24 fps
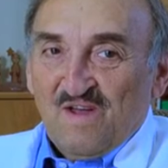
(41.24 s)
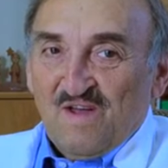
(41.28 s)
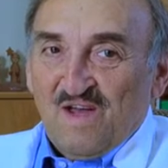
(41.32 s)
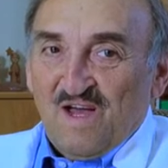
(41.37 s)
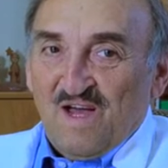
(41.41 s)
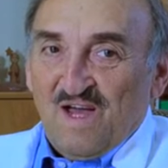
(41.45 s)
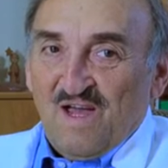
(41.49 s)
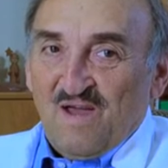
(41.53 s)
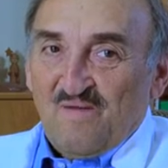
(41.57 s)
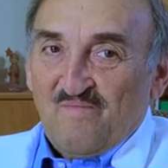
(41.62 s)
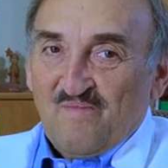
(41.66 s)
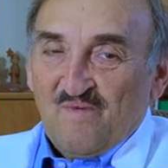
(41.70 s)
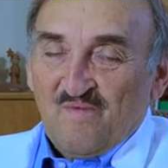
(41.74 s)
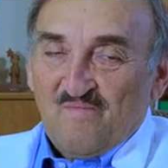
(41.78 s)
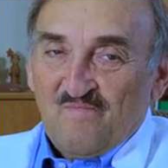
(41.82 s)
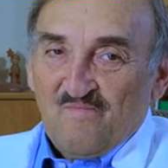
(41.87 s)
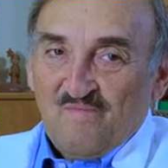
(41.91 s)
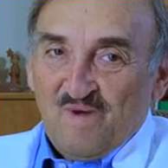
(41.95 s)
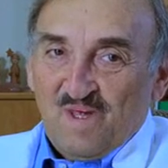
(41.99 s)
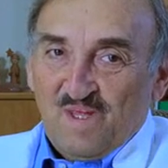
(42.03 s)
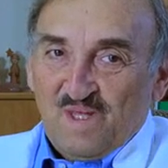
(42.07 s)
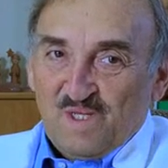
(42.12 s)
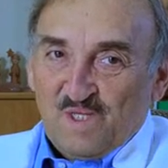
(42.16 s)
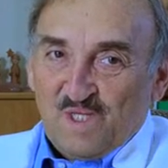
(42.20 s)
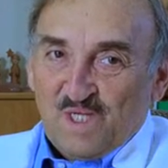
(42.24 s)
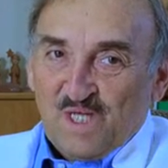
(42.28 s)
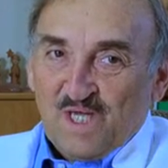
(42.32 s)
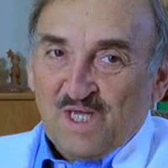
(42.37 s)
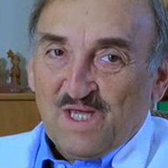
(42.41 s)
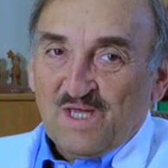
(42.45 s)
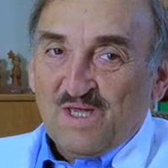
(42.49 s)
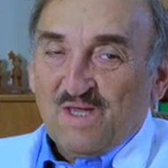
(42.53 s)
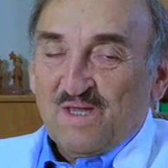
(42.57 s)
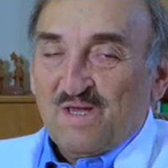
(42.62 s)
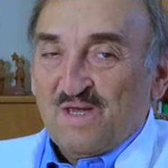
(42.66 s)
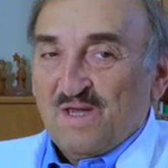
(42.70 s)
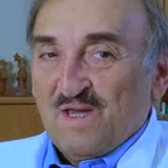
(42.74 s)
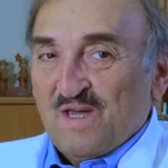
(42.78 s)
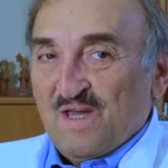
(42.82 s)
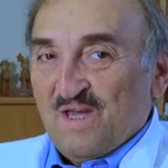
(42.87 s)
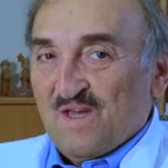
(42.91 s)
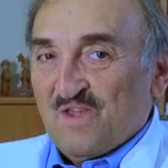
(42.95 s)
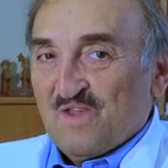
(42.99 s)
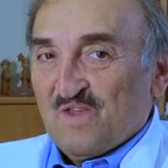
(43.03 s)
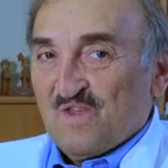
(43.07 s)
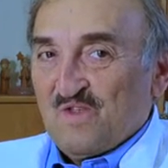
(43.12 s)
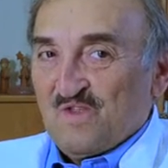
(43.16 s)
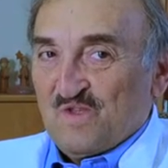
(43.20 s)
I'm managing
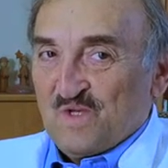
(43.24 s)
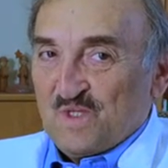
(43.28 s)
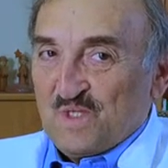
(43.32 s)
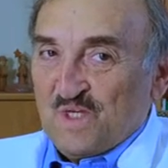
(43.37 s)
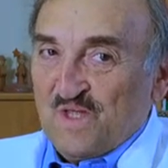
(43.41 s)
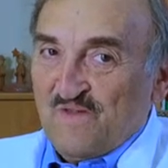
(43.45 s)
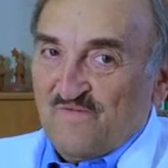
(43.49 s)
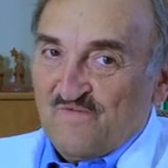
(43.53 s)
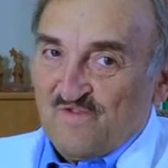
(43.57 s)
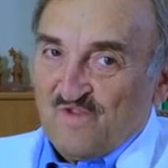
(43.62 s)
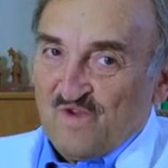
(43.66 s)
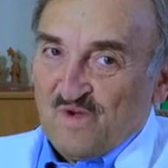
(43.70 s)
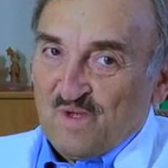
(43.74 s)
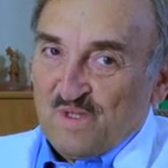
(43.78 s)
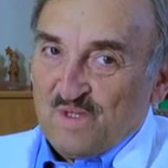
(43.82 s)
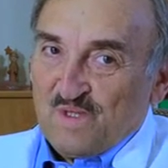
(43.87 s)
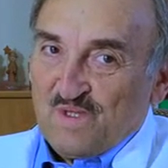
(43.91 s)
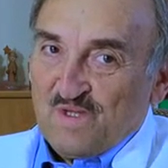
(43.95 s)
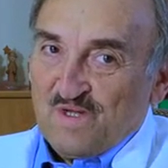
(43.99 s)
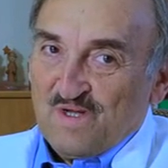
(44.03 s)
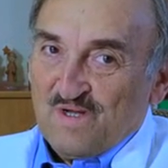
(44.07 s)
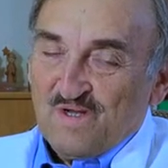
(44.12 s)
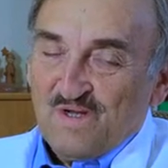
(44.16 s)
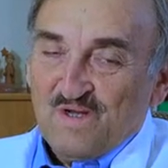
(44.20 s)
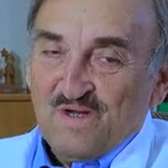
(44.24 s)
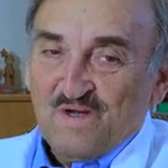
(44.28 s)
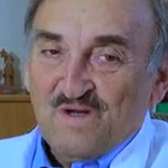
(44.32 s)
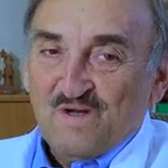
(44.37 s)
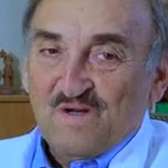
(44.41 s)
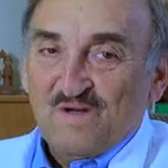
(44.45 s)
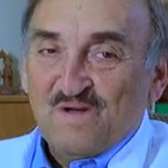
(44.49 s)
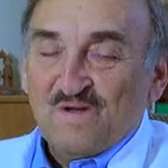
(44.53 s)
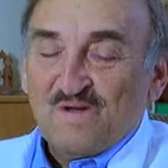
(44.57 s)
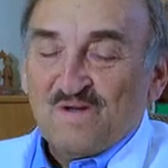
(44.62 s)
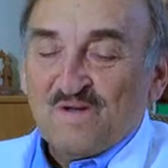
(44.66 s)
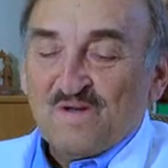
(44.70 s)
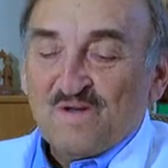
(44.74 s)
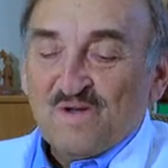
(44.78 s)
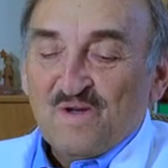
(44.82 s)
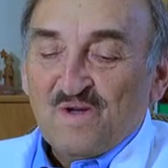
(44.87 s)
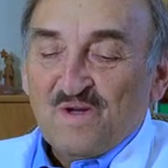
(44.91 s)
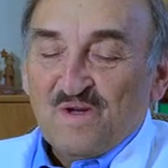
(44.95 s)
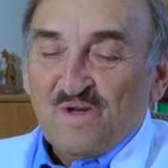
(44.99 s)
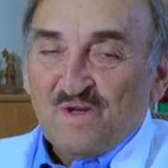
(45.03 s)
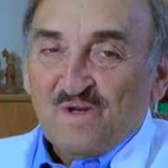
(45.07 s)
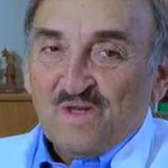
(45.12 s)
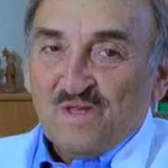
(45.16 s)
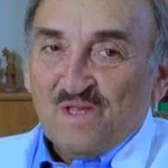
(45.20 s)
as the chief doctor a
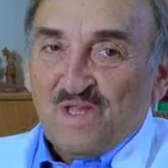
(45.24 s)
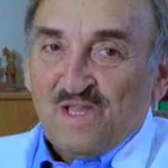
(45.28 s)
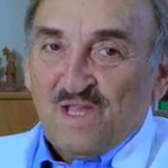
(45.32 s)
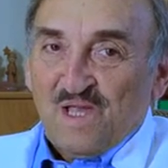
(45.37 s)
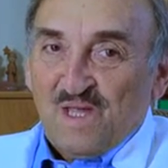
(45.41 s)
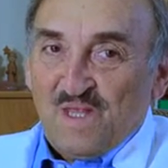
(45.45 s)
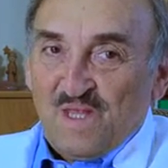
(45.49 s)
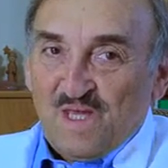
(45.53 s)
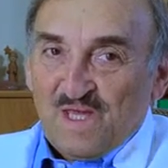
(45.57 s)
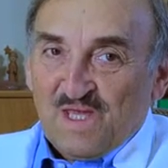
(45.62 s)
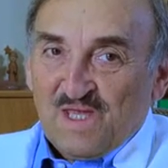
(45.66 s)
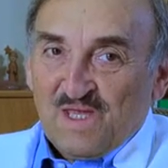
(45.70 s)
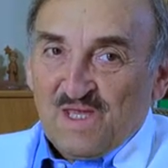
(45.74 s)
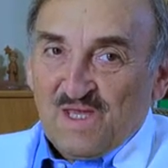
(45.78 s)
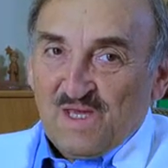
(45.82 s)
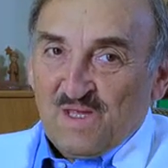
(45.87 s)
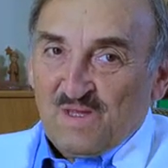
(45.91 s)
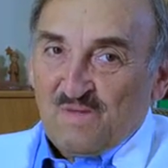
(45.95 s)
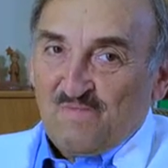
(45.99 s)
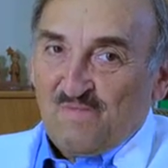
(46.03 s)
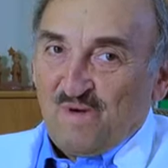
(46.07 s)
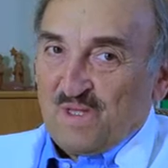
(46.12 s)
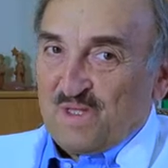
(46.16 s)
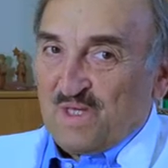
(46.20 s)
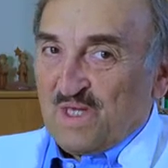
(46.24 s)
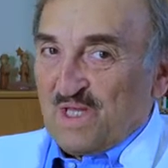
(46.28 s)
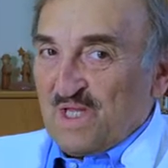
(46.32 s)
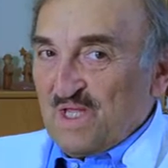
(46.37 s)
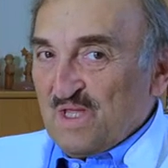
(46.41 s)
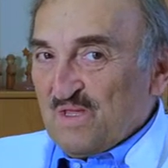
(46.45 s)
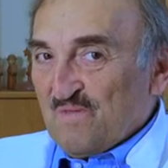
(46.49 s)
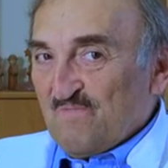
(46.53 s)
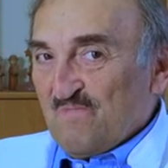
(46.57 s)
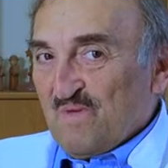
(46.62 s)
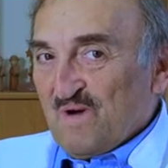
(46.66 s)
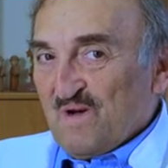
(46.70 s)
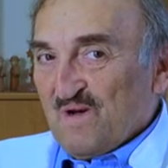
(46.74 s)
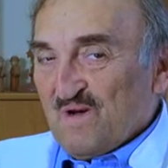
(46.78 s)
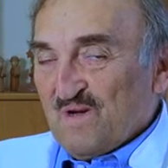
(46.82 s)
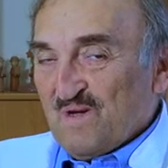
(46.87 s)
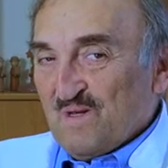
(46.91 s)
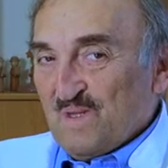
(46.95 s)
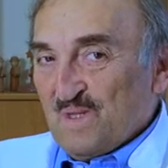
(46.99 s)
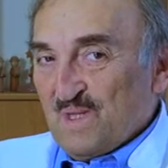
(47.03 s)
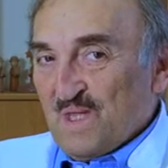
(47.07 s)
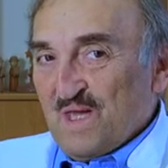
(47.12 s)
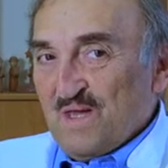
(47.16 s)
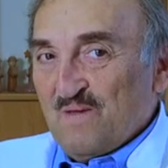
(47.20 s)
clinic in Badgriesbasch
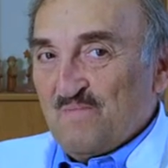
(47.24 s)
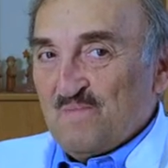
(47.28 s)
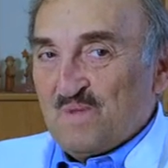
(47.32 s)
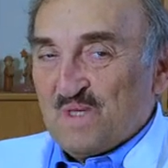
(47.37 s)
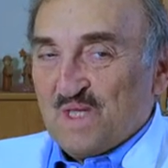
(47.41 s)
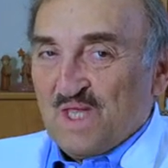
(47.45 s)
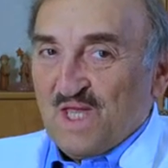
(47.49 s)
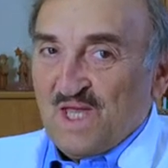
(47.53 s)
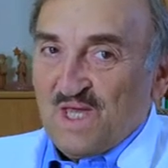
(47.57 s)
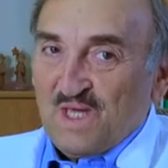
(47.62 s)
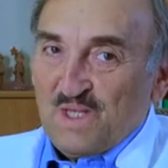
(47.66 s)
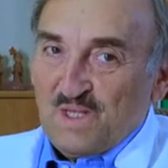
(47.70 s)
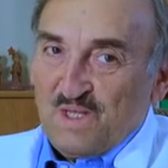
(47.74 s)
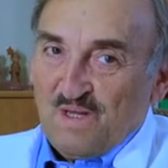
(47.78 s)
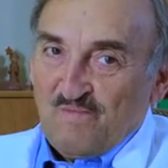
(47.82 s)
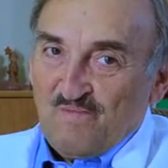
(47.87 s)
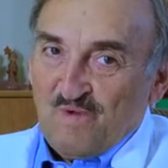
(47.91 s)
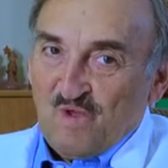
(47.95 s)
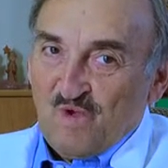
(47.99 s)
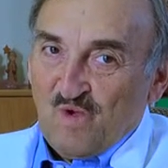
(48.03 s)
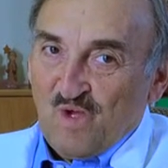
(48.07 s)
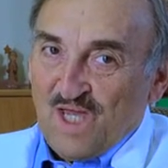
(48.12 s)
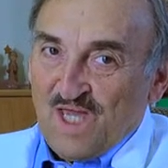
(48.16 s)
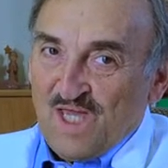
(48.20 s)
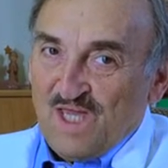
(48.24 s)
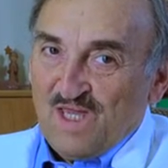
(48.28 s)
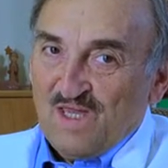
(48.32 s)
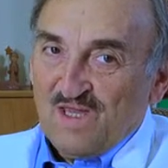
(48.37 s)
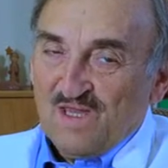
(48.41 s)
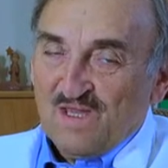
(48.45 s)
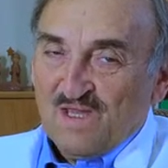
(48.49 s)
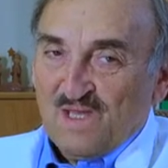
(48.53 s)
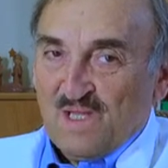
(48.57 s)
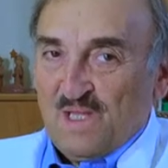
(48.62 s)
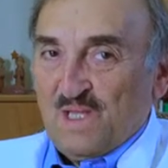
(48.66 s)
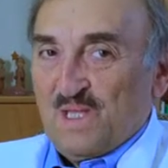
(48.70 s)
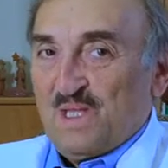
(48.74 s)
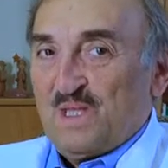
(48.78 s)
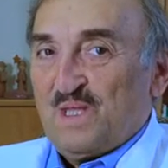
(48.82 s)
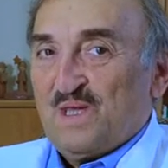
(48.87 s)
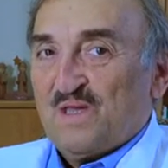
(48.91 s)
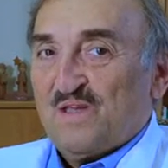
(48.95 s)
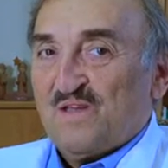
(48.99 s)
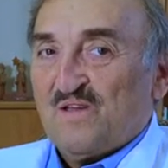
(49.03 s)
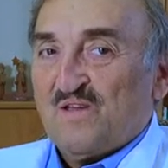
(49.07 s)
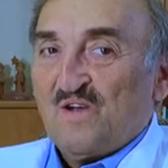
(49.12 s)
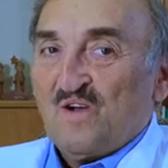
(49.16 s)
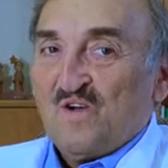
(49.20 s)
named KWA
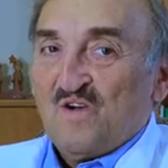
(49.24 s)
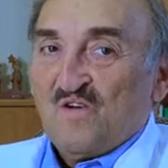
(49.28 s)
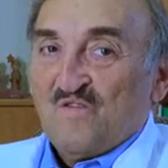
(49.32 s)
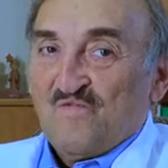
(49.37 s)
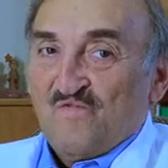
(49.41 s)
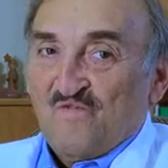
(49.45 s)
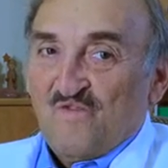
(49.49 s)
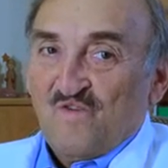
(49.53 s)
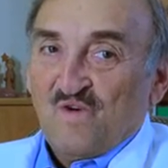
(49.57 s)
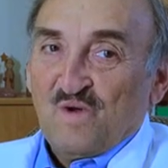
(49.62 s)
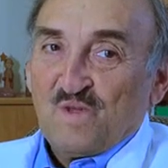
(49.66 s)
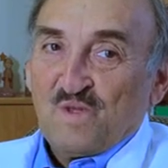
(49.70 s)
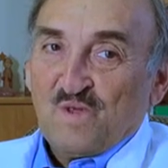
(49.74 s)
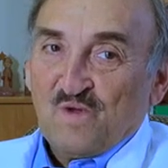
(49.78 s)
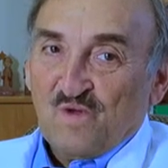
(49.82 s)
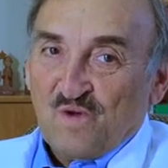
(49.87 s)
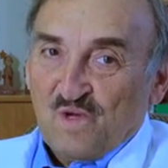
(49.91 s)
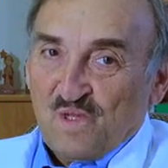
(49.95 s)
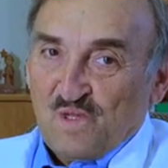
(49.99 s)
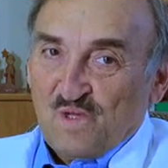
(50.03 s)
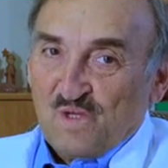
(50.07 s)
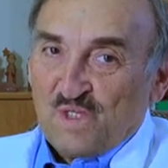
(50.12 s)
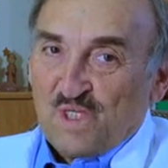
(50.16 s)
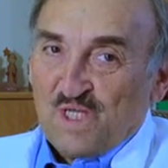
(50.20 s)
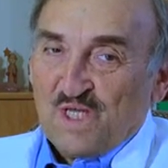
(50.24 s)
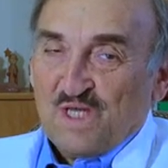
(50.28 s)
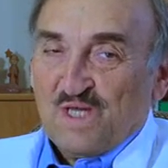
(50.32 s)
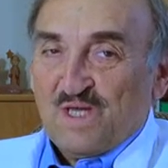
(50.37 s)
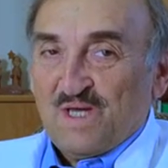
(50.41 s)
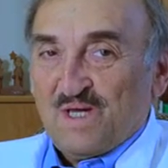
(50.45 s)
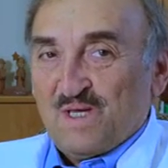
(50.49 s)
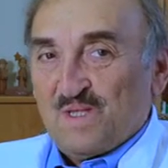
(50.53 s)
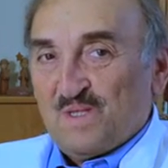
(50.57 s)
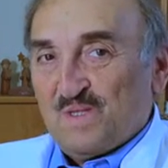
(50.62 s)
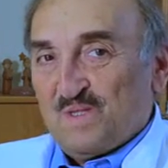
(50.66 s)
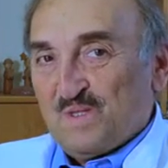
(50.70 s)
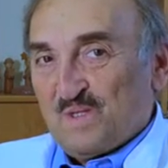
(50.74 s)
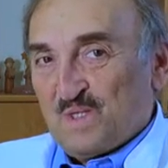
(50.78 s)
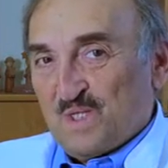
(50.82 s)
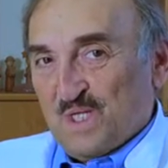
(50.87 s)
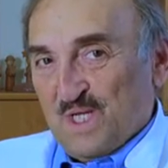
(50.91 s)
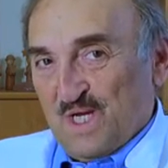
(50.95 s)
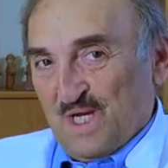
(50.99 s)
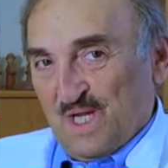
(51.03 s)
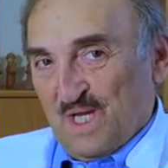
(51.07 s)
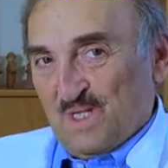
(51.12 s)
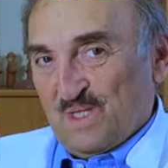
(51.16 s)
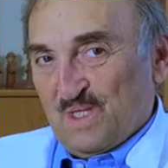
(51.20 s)
Klinik for neurologic and
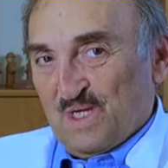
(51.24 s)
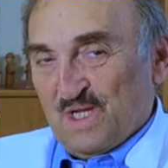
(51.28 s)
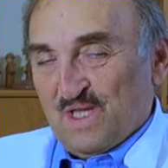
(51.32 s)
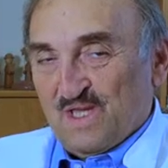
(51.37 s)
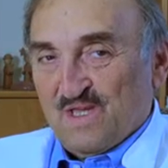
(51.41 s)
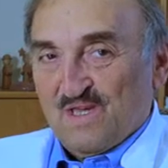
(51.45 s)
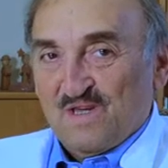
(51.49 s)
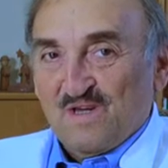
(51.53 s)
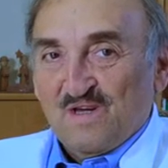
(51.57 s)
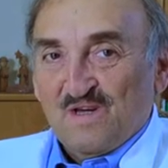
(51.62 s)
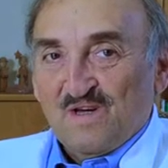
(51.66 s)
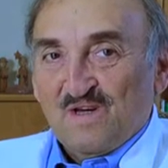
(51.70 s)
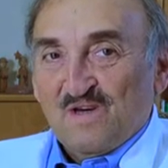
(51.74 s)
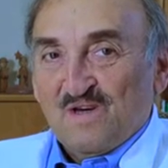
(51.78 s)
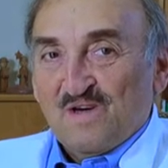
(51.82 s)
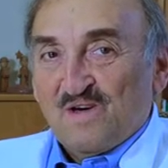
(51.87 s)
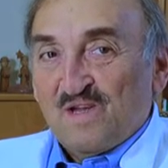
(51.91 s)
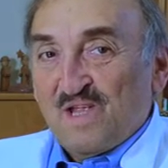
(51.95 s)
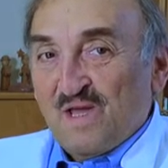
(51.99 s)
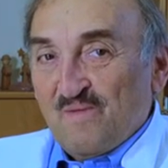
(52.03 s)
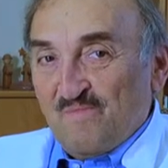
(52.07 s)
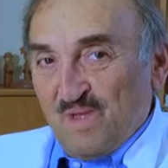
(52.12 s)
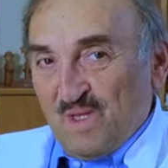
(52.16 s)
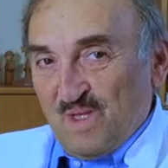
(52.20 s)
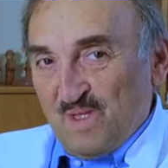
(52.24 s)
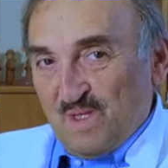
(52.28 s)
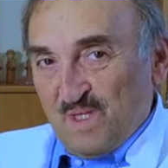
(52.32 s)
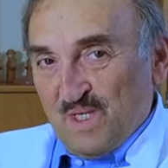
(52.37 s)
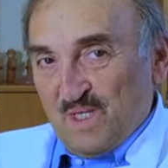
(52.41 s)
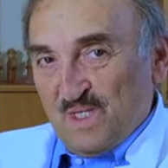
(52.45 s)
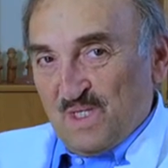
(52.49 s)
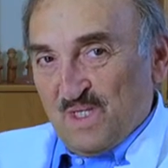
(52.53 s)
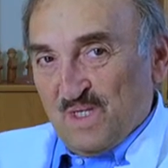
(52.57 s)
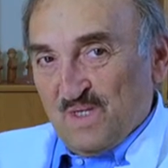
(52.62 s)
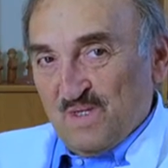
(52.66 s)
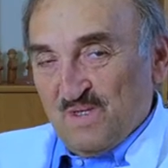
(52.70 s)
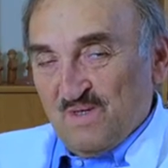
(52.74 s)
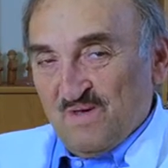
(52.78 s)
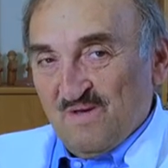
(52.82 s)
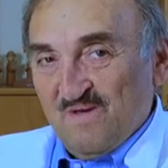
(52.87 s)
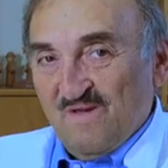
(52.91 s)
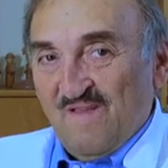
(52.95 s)
geriatric rehabilitation.